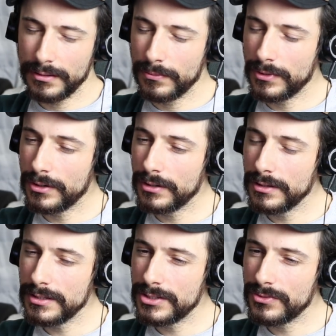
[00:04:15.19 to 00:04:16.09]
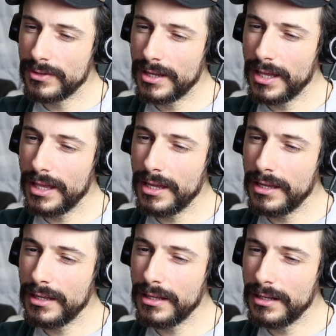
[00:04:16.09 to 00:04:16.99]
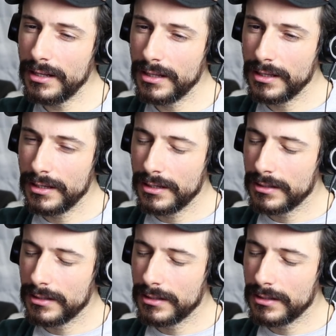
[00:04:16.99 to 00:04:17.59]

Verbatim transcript: I'm on the train.